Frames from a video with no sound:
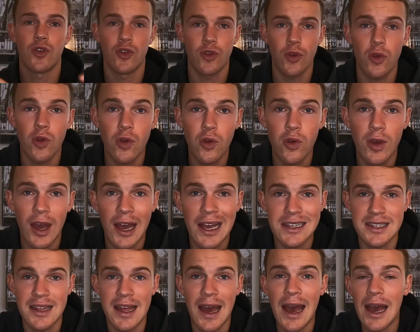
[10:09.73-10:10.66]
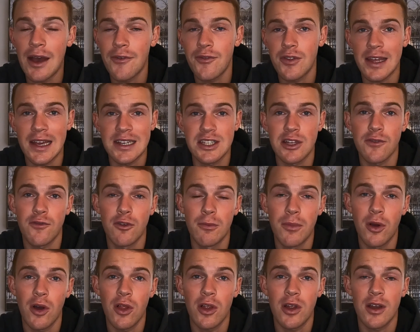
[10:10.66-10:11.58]
You, as the athlete, as the
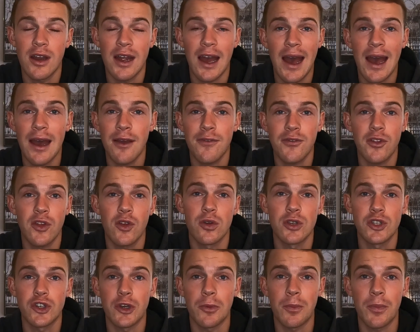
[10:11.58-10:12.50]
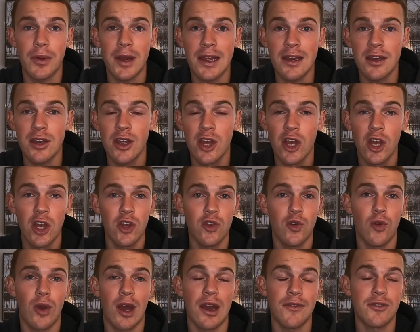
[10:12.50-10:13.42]
footballer, have to use your brain.
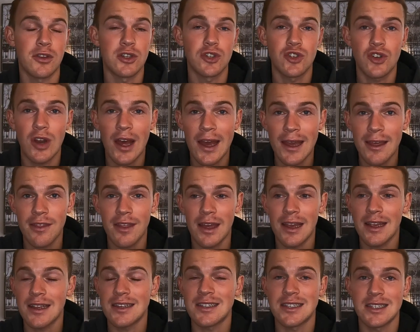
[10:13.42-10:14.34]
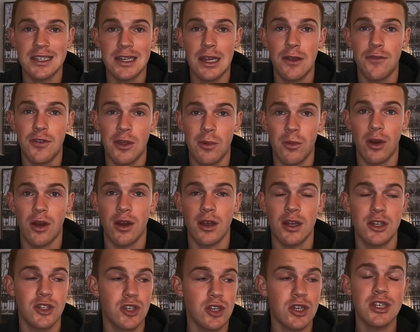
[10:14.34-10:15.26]
You have to try things and see if they
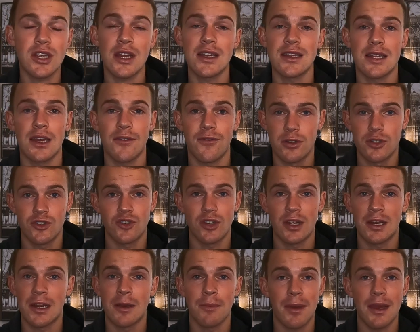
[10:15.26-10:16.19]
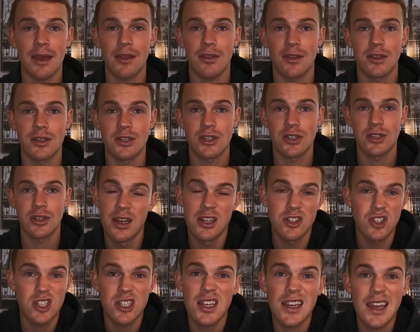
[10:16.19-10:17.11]
work, just like different training methods.
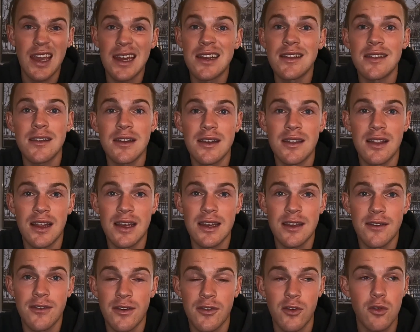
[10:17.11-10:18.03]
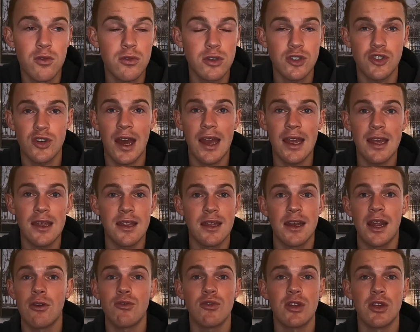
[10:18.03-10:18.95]
Just like anything in life, if you don't try it,
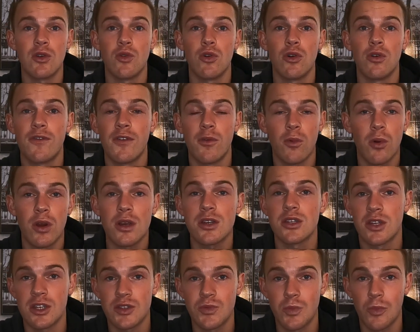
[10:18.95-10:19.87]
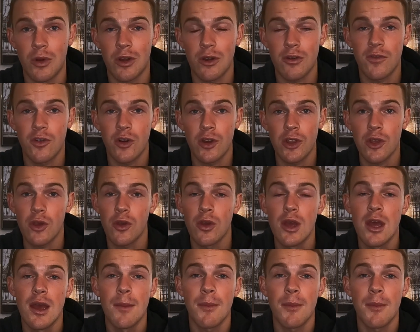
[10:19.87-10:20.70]
then how do you know if it works or doesn't work for you?